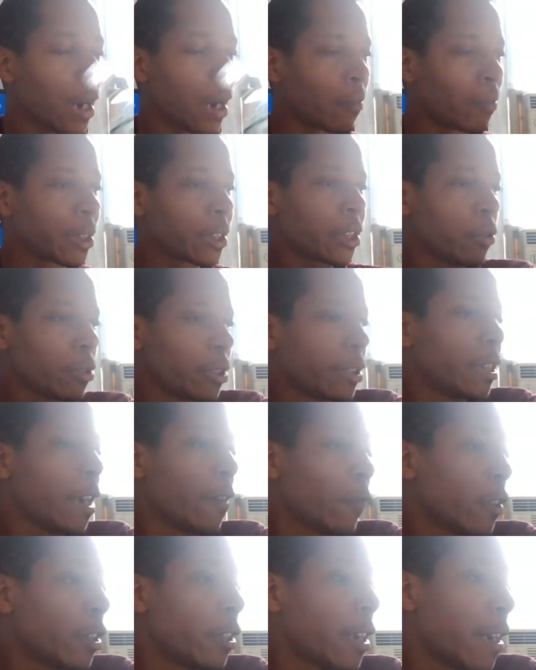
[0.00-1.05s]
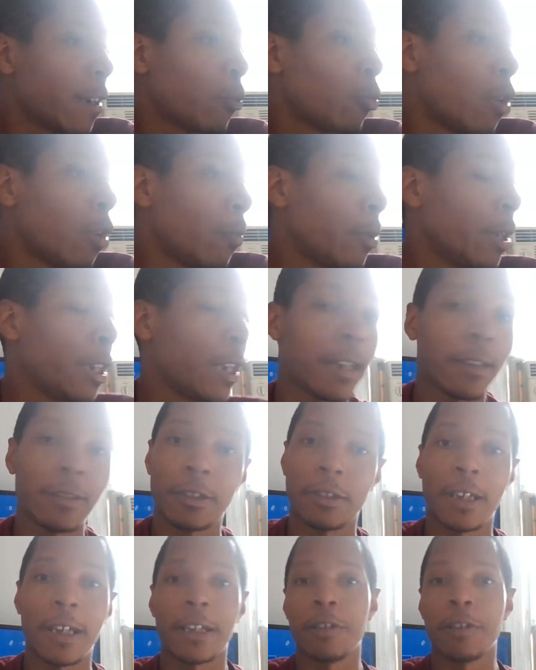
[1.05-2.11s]
I mean, she was definitely that woman that
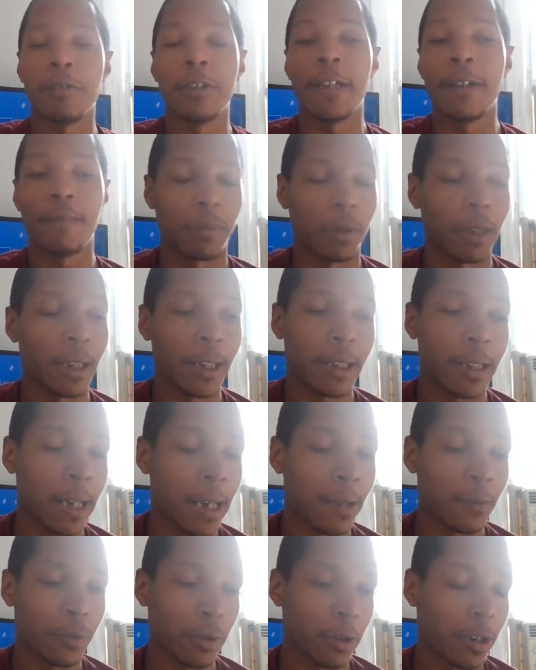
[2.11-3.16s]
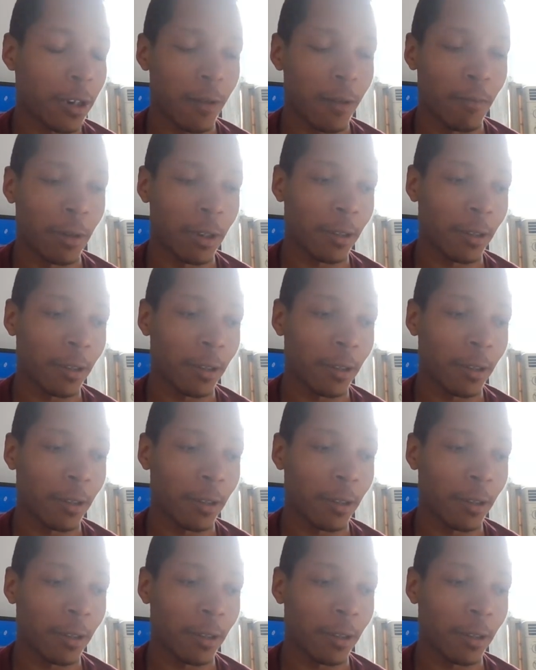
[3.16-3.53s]
was like, you didn't play games with her.